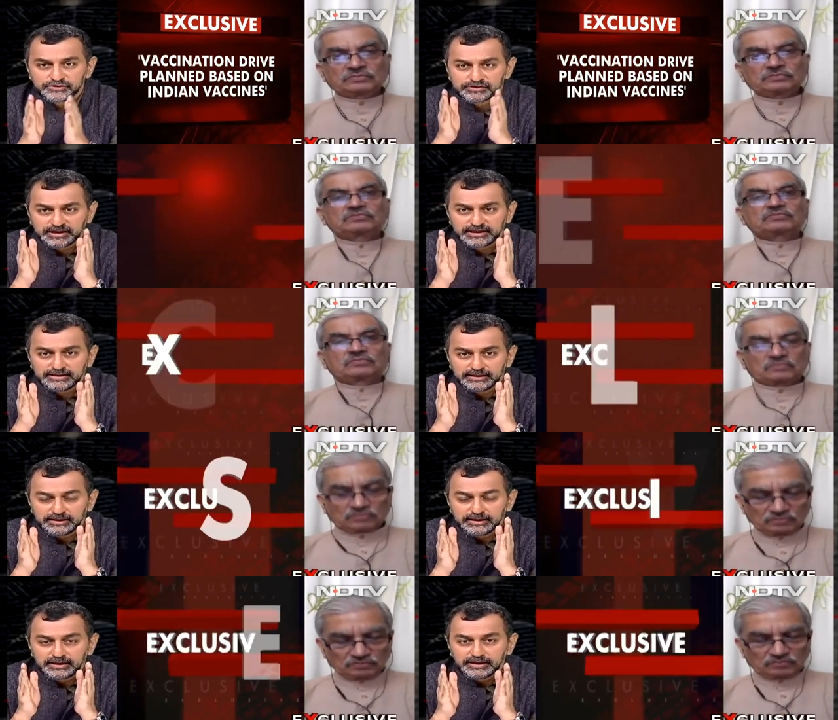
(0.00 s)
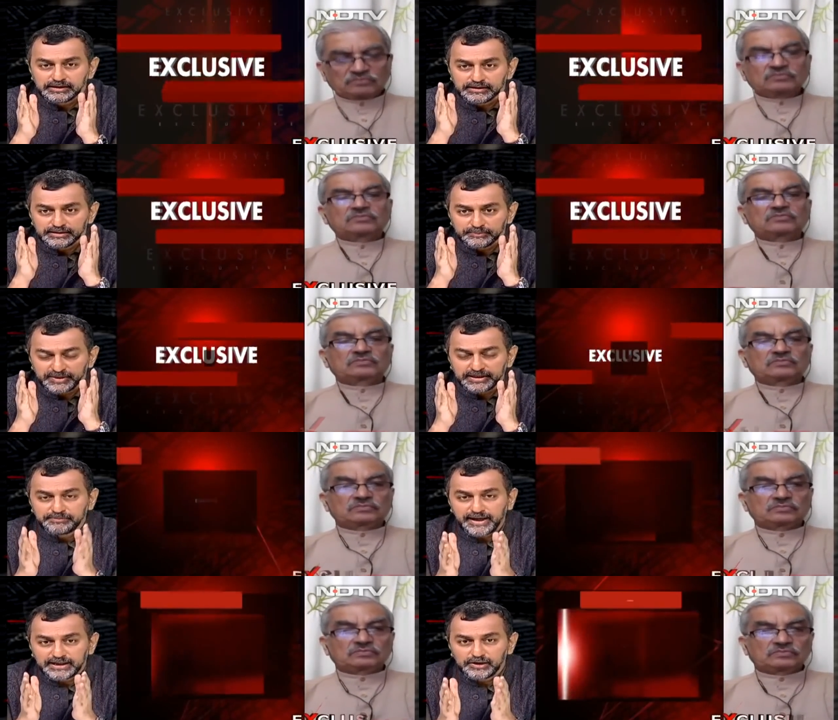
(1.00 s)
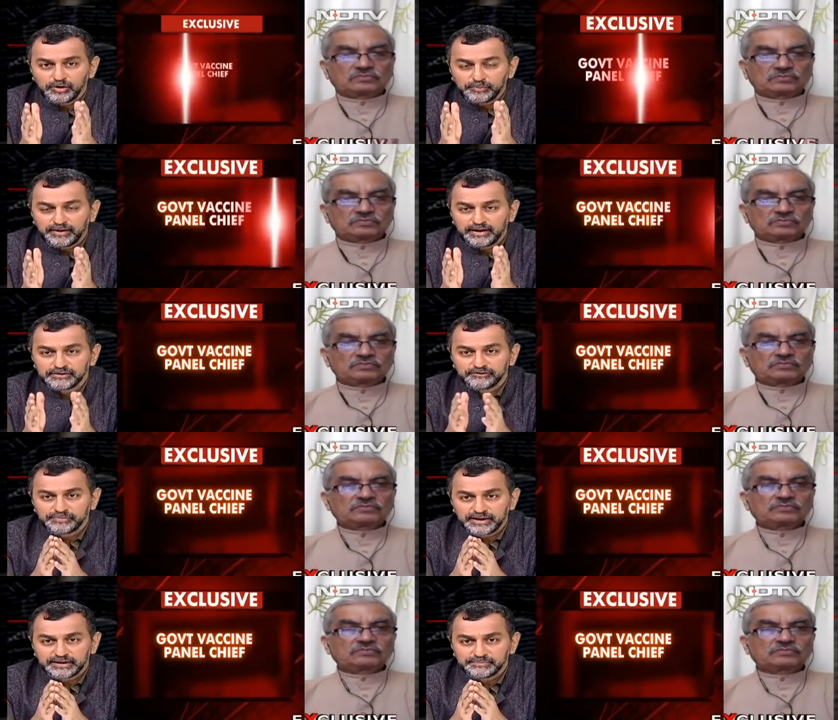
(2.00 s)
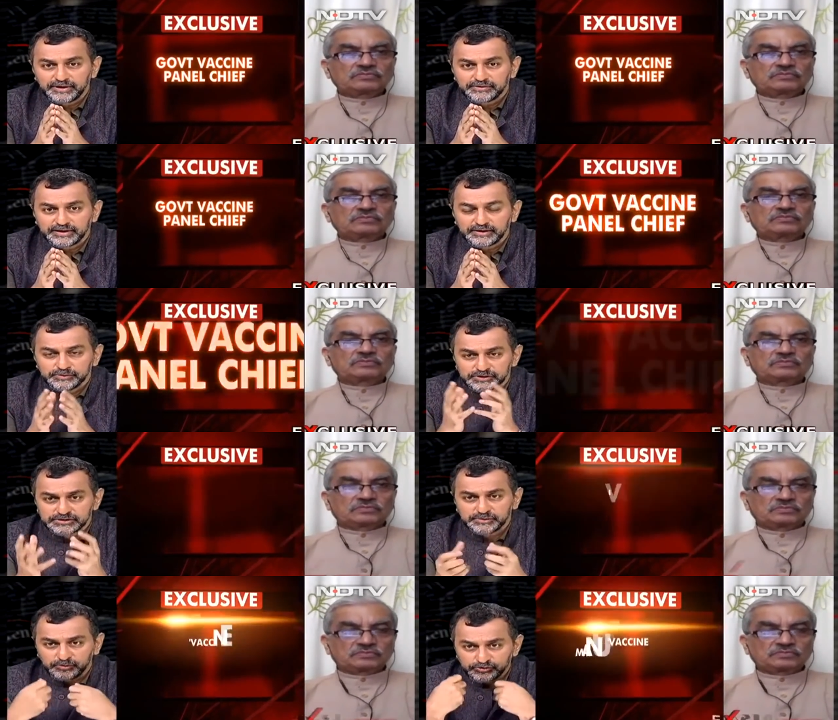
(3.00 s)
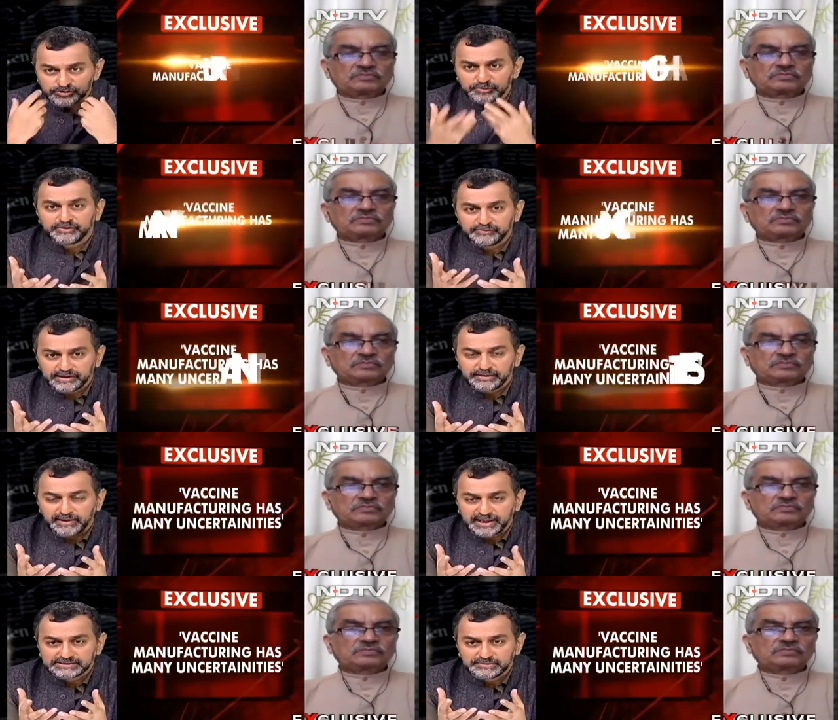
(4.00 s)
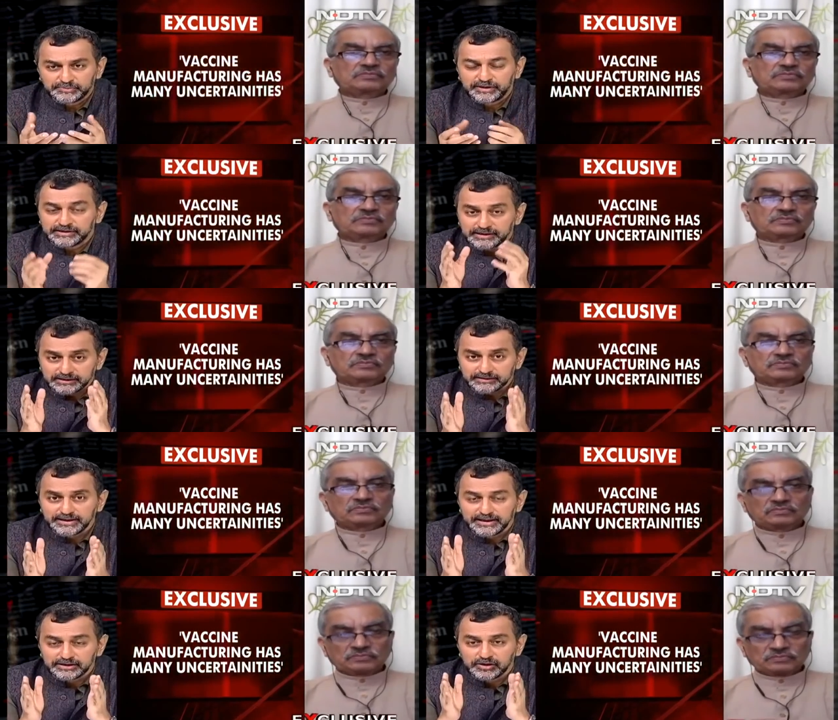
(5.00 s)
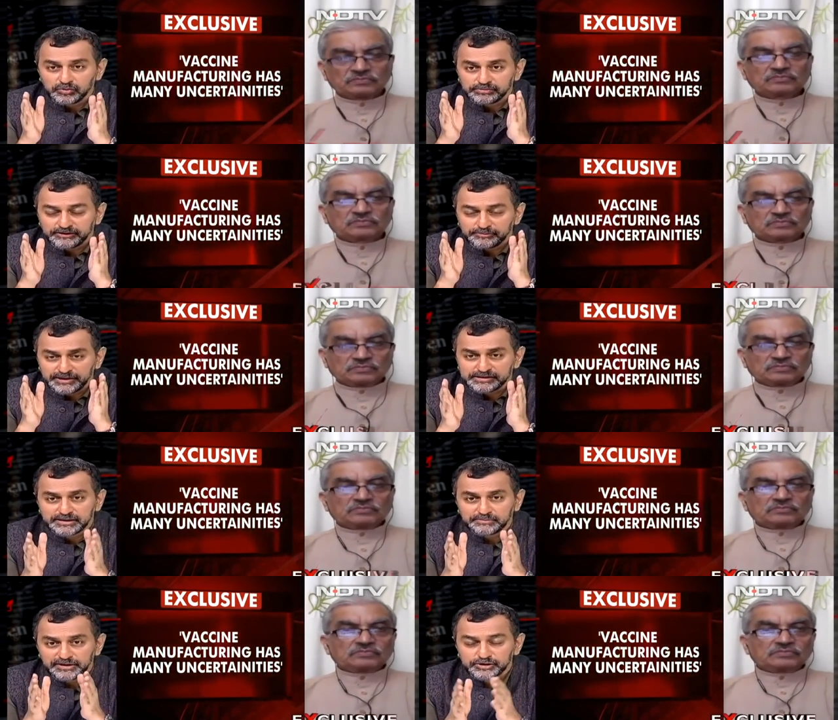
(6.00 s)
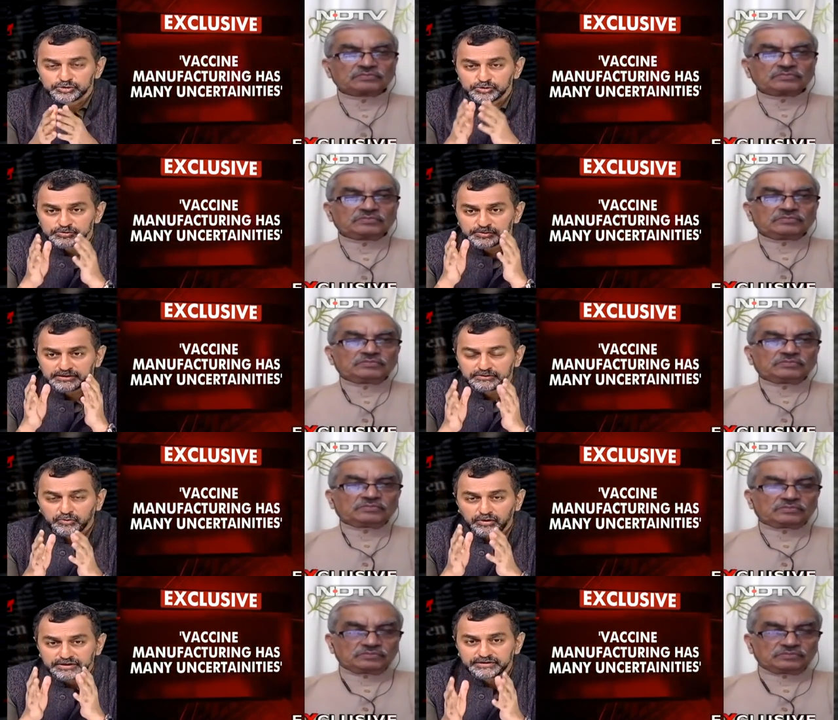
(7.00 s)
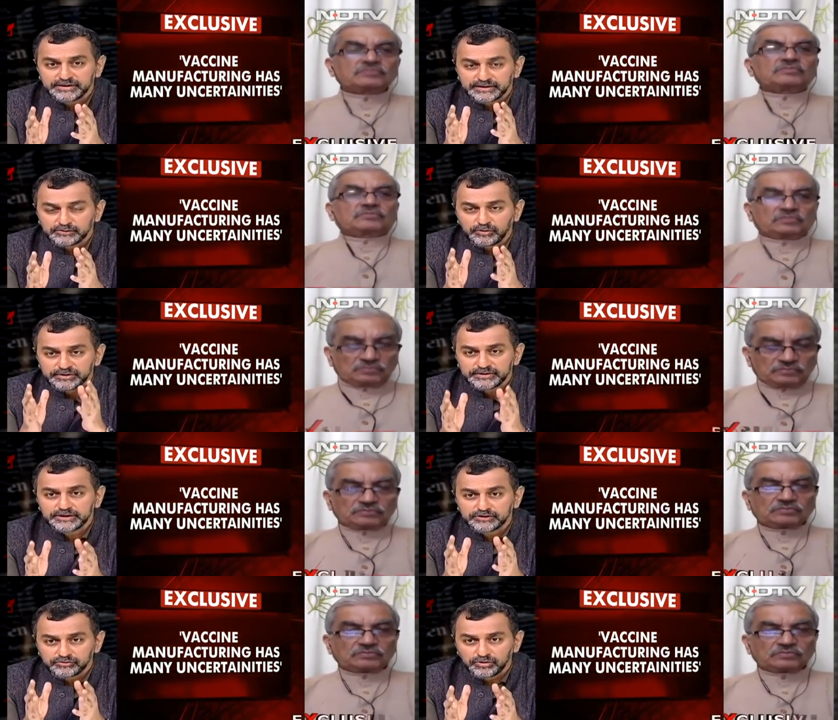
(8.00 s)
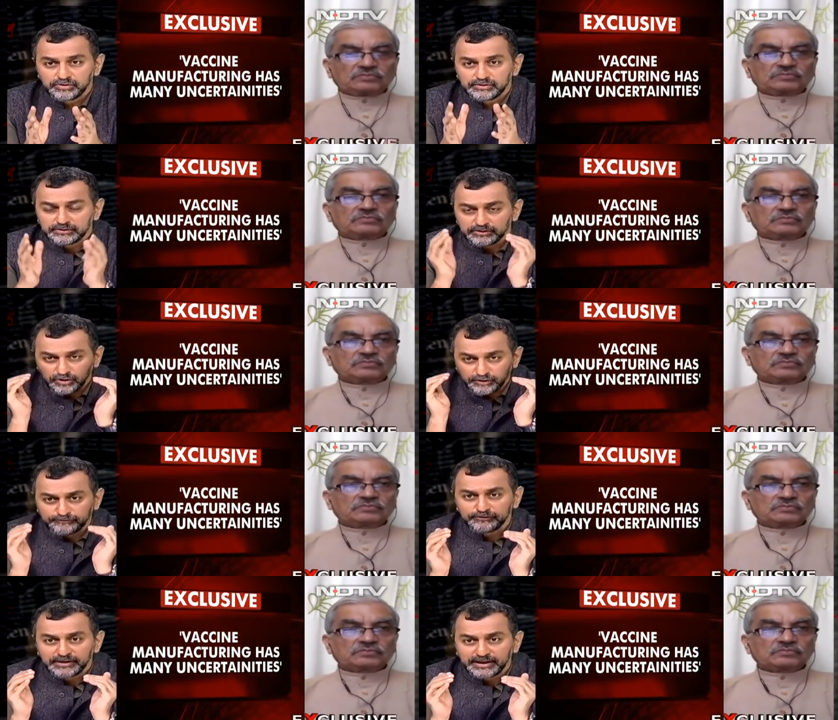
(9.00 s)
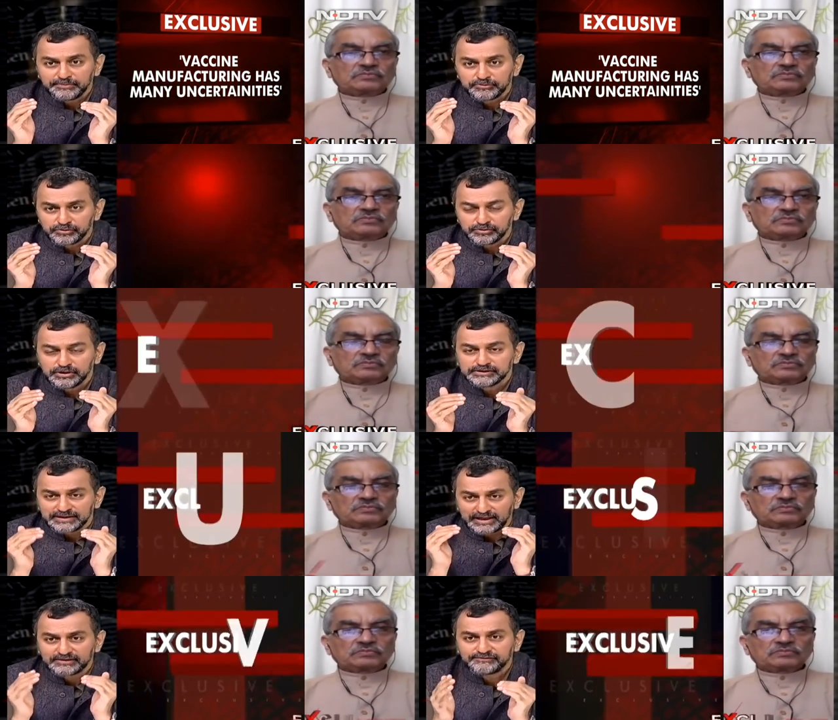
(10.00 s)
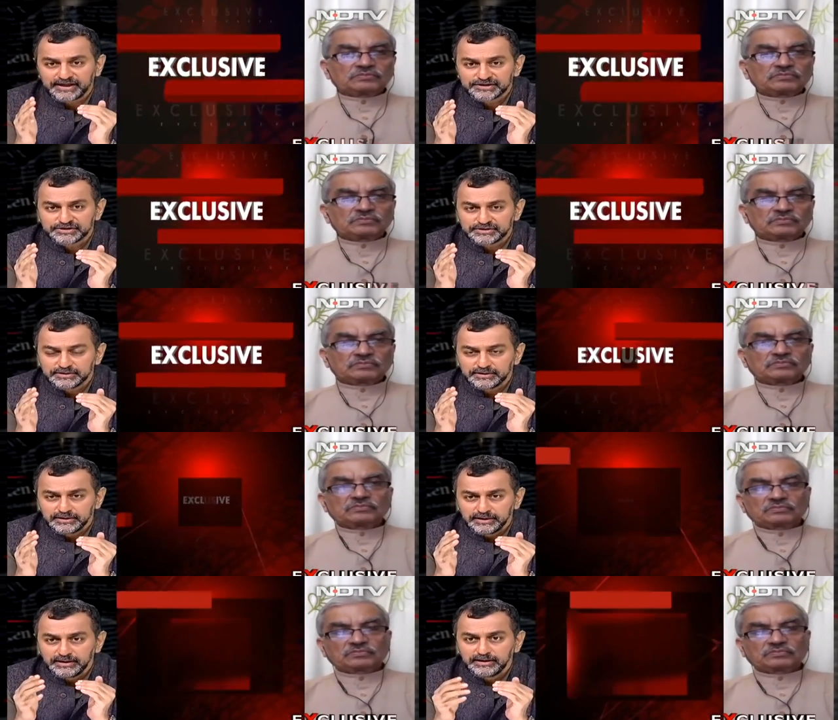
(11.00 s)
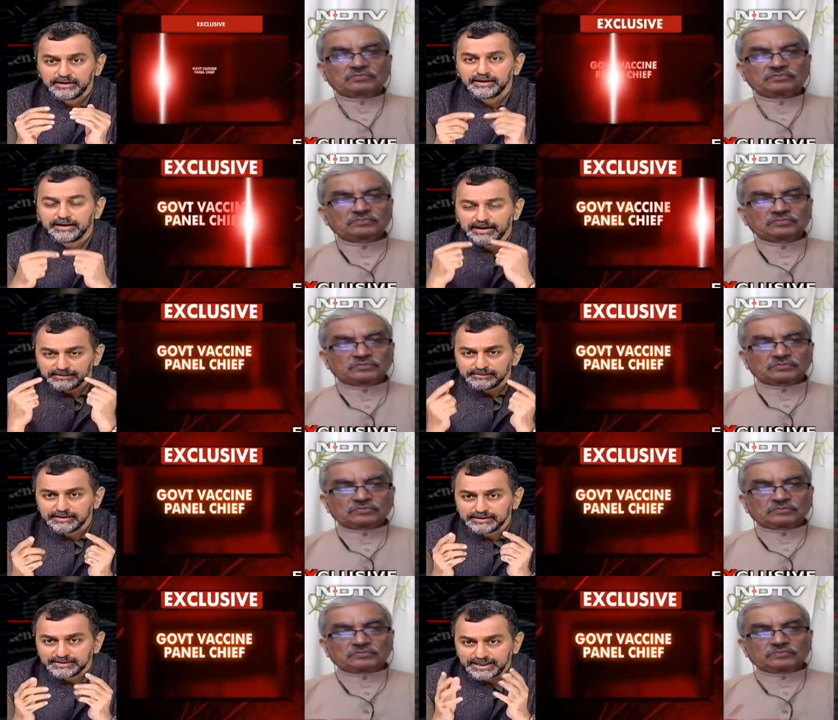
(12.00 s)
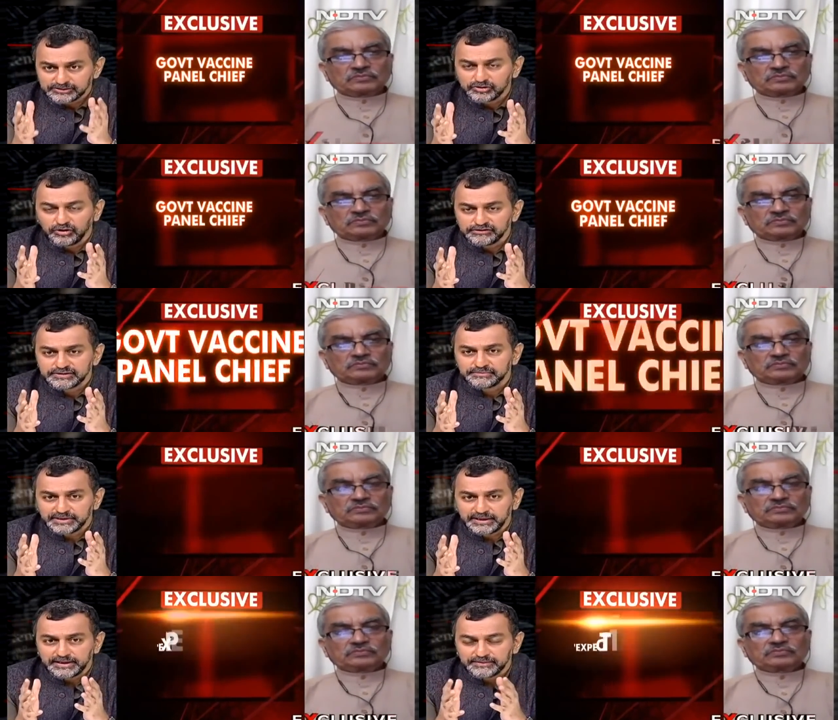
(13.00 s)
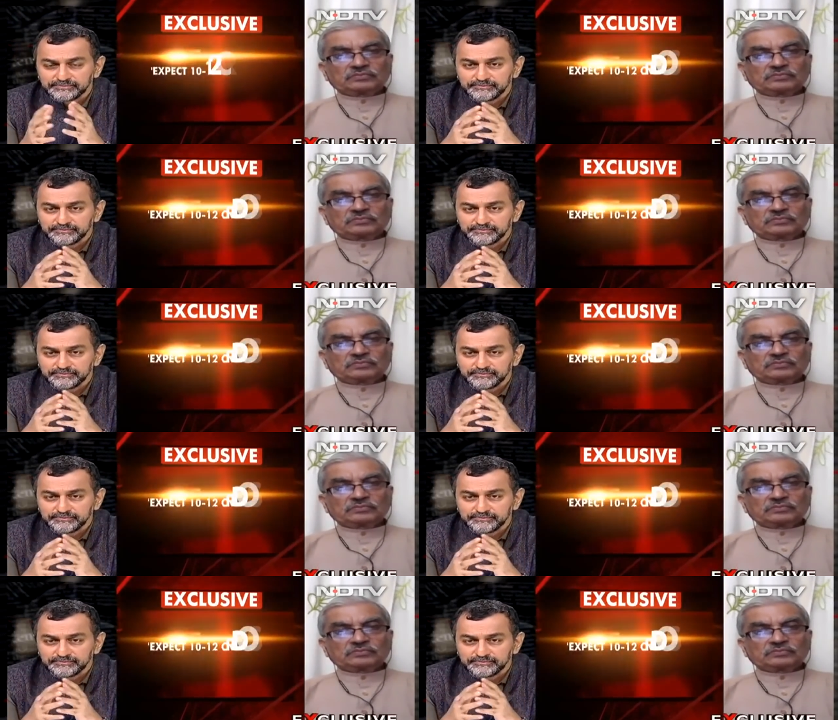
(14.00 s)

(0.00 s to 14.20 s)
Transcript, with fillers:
Speaker 1: You're saying the big Bangalore plant of Bharat Biotech, which is supposed to be where the maximum there the, there have been some issues with quality, quality control, not fully up to satisfaction, and and that's caused some delay.